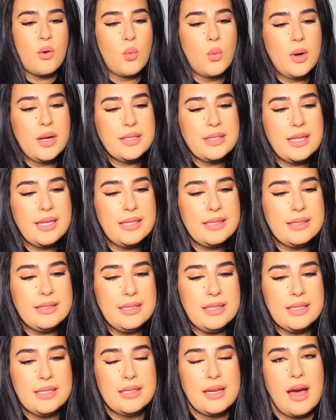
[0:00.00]
what I
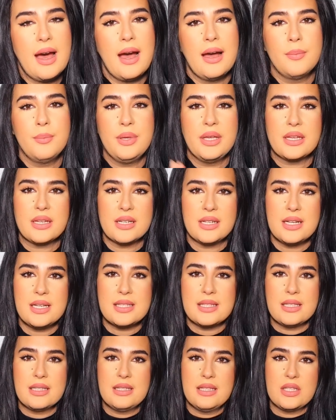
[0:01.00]
did,
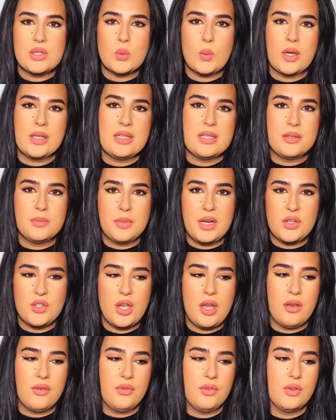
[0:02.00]
because this one is much
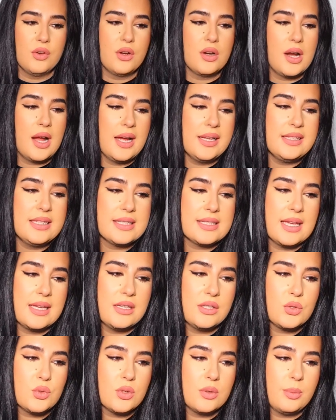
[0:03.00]
heavier, I
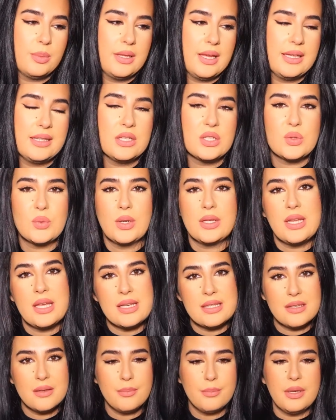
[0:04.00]
decided to apply this one
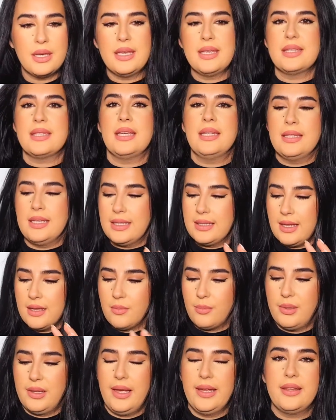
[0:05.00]
as a base, and then I
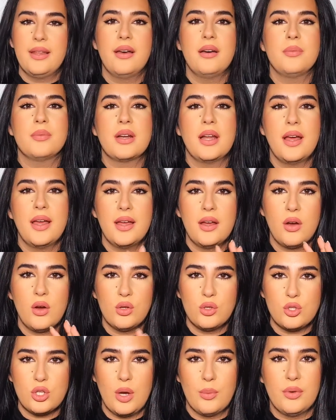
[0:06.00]
applied Khamrah
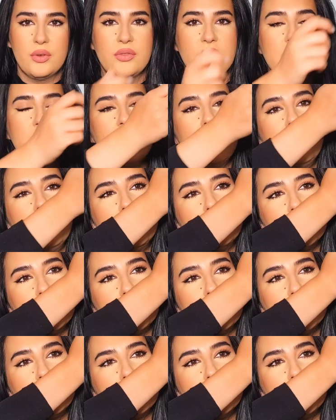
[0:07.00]
on top of it.